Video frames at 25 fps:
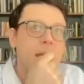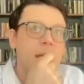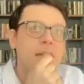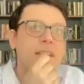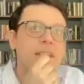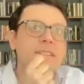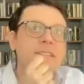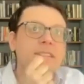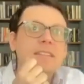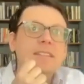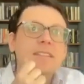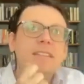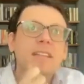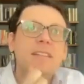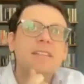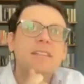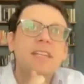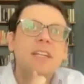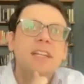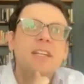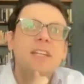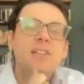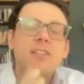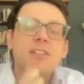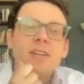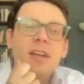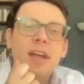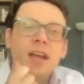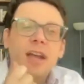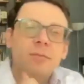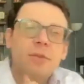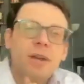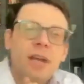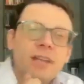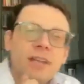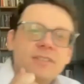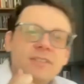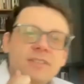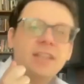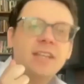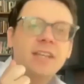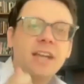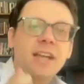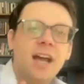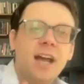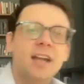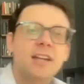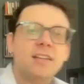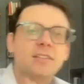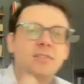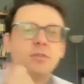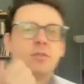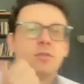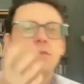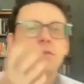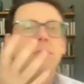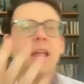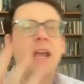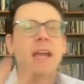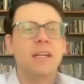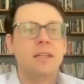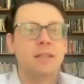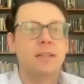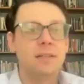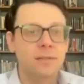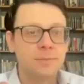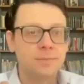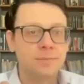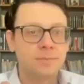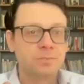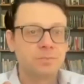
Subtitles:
Is he says, each time when I say God is great,